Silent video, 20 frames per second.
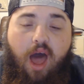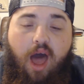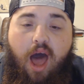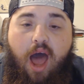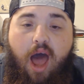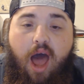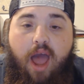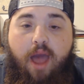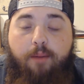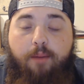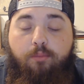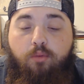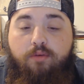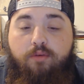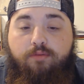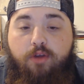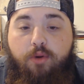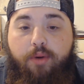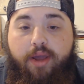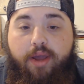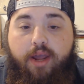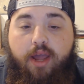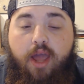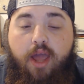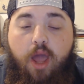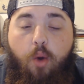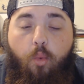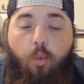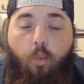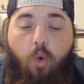I am reviewing
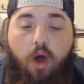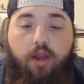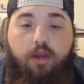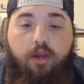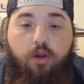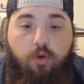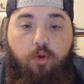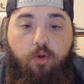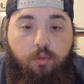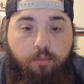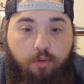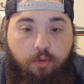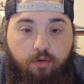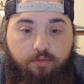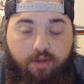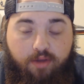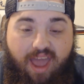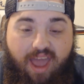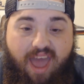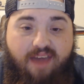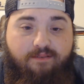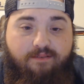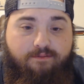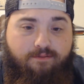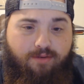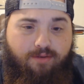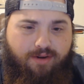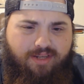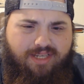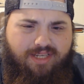one new movie
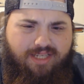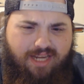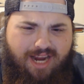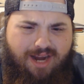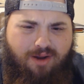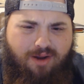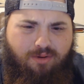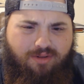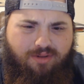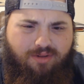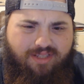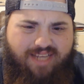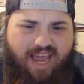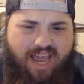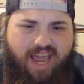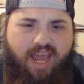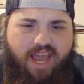every single day